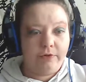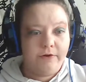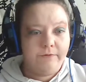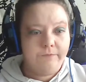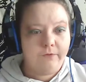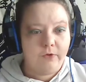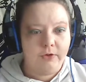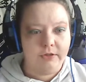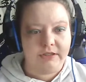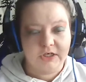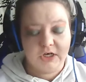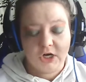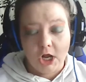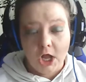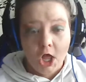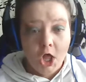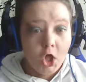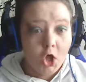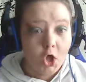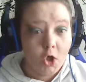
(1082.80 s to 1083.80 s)
influencing.
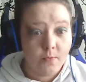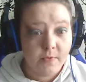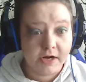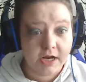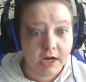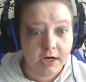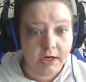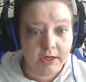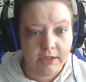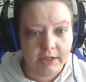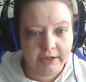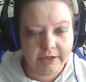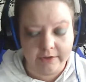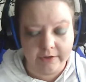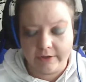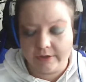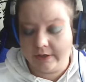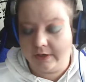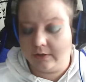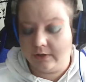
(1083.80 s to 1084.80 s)
And the guy, like,
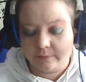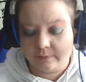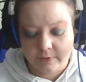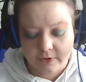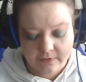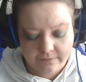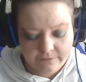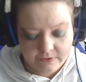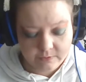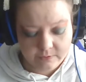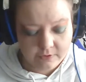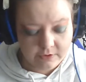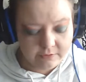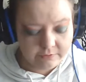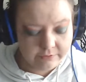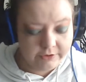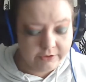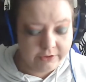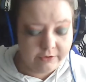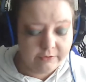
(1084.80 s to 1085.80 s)
it got to look perfect. Well,
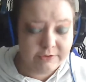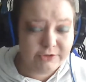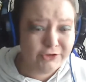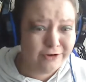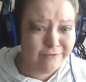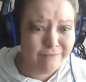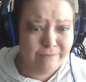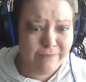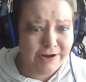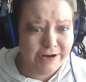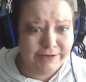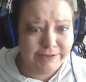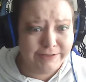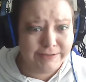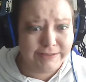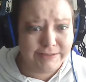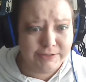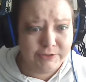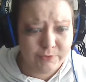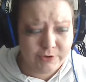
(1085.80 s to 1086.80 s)
you know, it's your
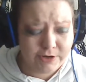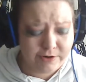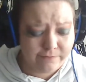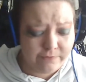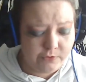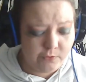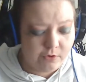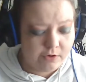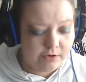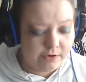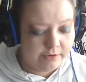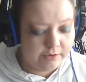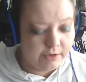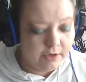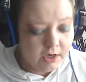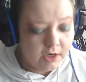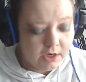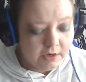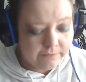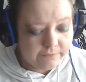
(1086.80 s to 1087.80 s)
face. Do whatever you want.
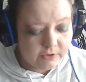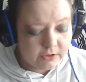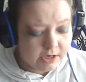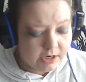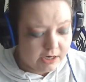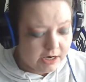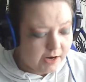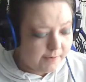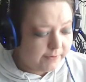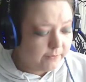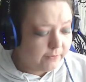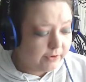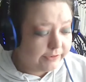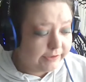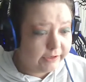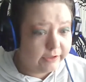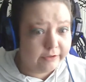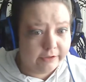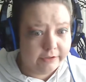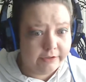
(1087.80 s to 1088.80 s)
If you're not happy with
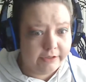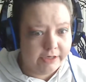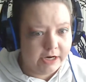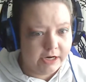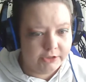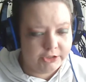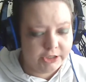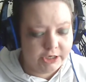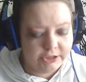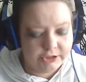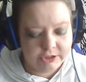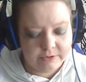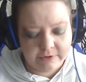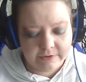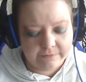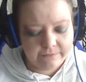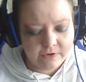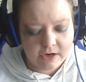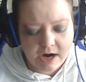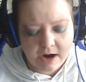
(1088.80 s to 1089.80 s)
it, then, yeah, change it. But
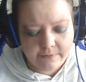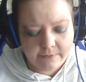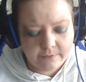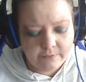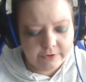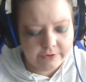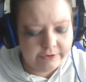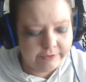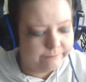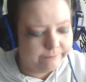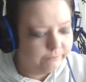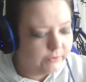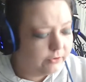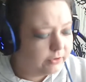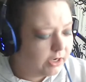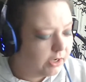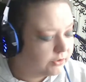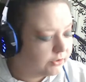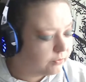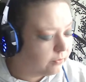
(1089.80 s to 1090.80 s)
if you're happy with it, who
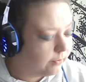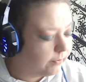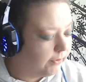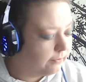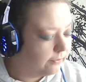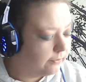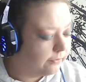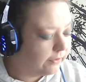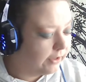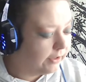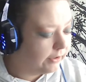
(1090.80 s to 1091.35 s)
cares what people